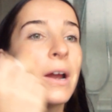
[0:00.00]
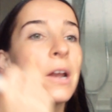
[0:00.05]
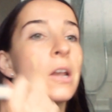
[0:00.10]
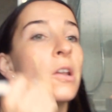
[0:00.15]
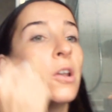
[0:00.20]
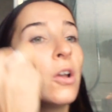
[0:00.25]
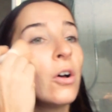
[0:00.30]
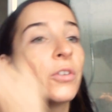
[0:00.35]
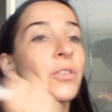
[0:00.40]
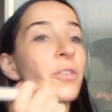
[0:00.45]
wear
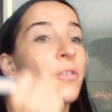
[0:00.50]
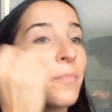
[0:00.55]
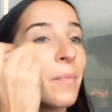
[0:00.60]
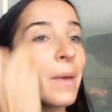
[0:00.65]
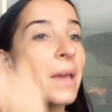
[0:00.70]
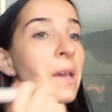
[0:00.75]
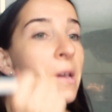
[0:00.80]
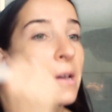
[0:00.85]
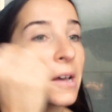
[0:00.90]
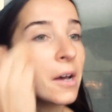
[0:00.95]
a lot of
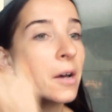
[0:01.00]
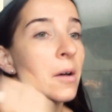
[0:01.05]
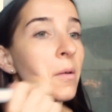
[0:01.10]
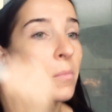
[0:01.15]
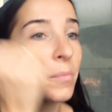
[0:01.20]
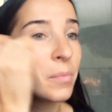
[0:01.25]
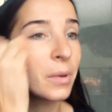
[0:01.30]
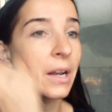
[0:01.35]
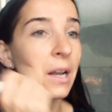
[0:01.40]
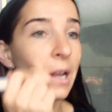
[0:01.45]

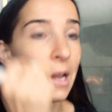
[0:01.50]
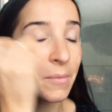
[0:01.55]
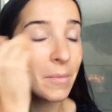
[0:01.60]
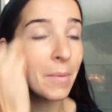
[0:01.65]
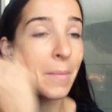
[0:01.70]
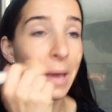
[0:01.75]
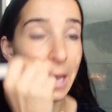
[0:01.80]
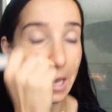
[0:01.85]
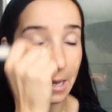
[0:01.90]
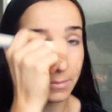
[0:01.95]
makeup, but I like
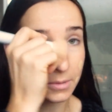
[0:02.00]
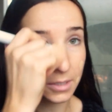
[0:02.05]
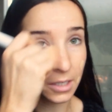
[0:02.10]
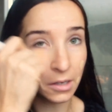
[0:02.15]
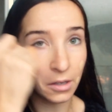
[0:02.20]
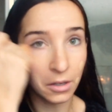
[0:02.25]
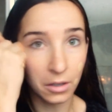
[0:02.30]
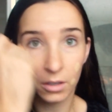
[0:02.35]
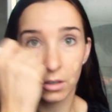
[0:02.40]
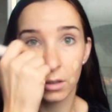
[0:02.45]
my makeup to
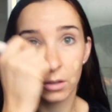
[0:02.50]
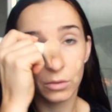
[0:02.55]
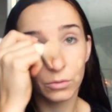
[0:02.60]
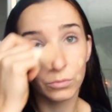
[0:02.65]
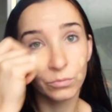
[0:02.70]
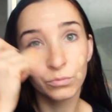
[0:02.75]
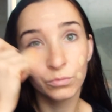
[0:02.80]
look